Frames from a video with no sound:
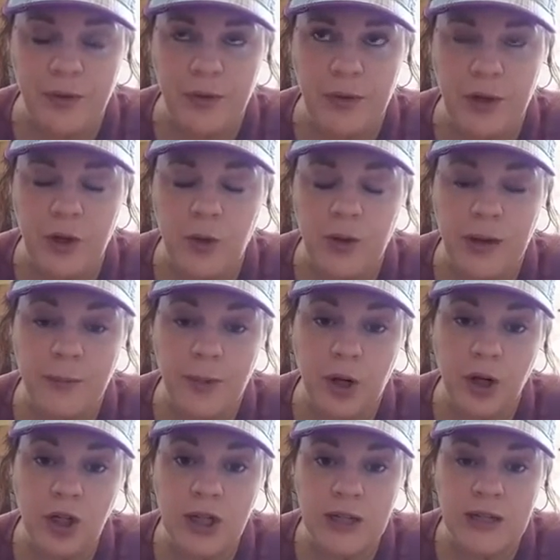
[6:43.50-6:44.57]
you can
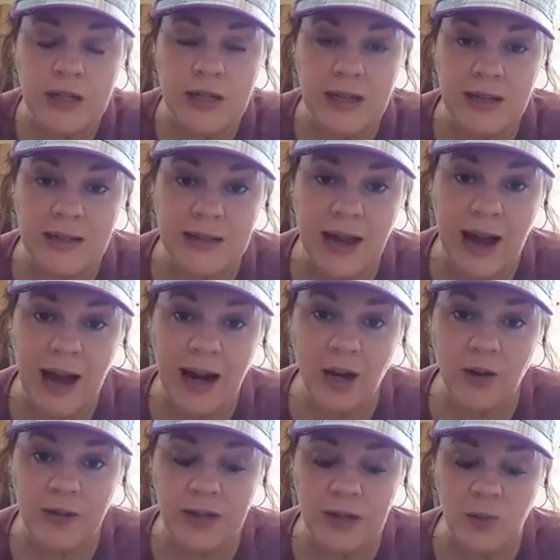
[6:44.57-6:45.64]
purchase the entire,
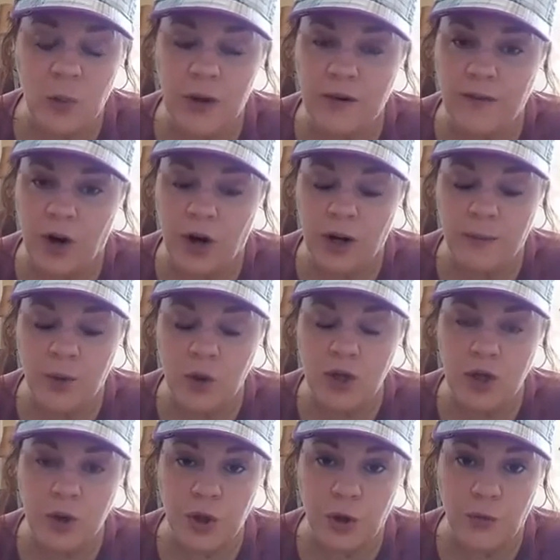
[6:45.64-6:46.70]
this is one of our
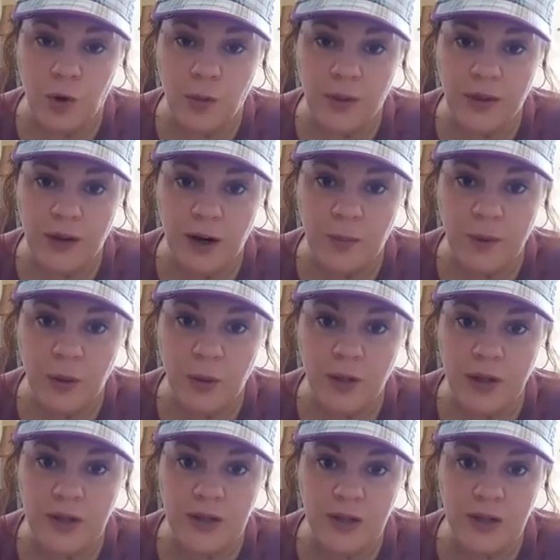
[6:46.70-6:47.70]
emotional aromatherapy oils.